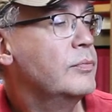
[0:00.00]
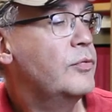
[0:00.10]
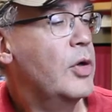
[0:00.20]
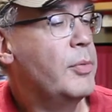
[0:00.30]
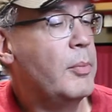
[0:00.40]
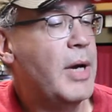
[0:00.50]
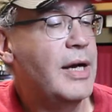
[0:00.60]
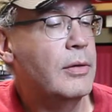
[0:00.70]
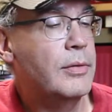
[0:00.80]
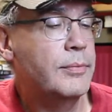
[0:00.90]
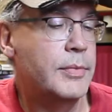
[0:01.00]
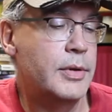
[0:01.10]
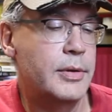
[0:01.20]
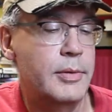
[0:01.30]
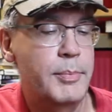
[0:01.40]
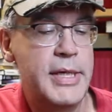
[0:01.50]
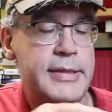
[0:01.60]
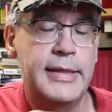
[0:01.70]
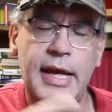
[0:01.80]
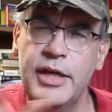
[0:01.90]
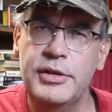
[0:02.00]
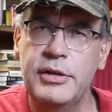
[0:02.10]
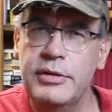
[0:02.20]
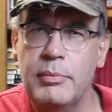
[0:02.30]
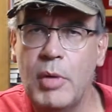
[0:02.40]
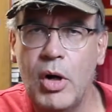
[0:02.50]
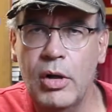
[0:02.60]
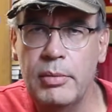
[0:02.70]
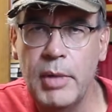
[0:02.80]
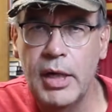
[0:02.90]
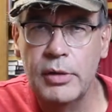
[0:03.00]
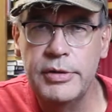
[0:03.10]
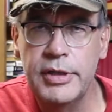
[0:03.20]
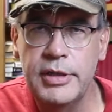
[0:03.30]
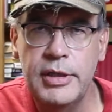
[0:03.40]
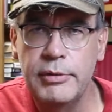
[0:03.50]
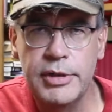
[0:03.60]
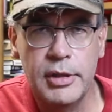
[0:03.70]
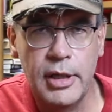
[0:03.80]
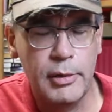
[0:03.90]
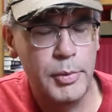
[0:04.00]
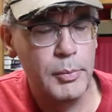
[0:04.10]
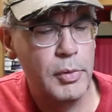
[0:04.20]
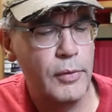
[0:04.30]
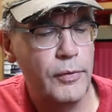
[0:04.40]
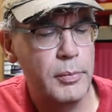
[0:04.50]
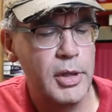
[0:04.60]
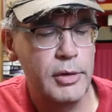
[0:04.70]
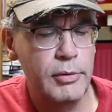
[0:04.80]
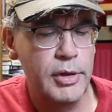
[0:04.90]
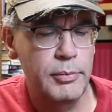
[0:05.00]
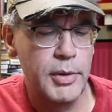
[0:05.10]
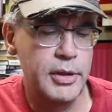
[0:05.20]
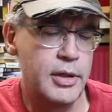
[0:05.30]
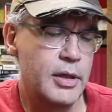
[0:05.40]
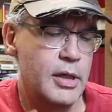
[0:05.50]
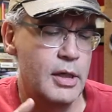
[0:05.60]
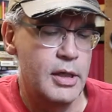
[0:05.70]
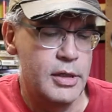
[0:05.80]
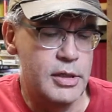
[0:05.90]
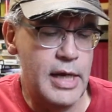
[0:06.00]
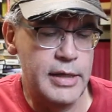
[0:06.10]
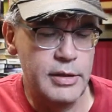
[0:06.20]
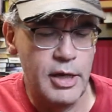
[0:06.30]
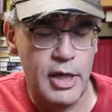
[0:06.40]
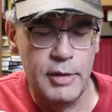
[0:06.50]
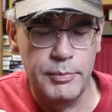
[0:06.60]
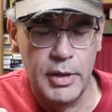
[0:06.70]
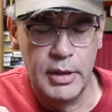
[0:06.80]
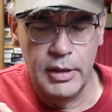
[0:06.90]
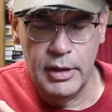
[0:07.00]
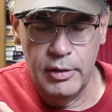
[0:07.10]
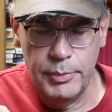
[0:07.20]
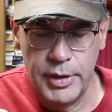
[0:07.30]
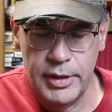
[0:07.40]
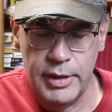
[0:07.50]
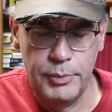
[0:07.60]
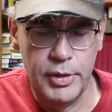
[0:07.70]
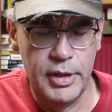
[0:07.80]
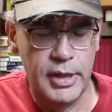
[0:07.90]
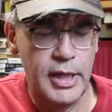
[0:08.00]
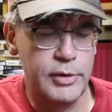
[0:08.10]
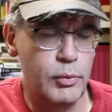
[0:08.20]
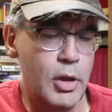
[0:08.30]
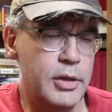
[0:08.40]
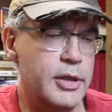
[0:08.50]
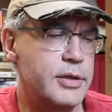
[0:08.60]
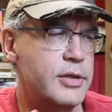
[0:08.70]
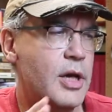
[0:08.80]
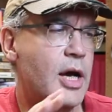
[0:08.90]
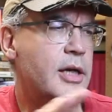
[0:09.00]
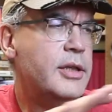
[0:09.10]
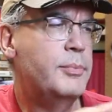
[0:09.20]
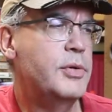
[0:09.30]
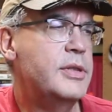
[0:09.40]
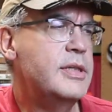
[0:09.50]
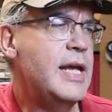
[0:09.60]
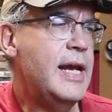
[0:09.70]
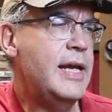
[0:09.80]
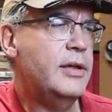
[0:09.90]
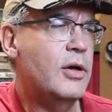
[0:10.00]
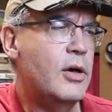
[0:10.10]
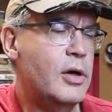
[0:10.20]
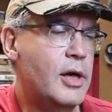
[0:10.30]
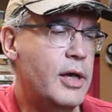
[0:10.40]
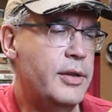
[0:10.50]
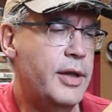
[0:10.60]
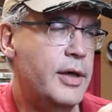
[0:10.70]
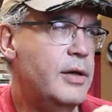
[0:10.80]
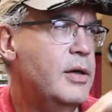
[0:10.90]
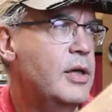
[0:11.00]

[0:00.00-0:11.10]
from the model, the basic action is a Marlin Model 60, which a lot of people are familiar with, but jazzed it up a little bit. They put in a nice walnut stock, and they put this handguard on there,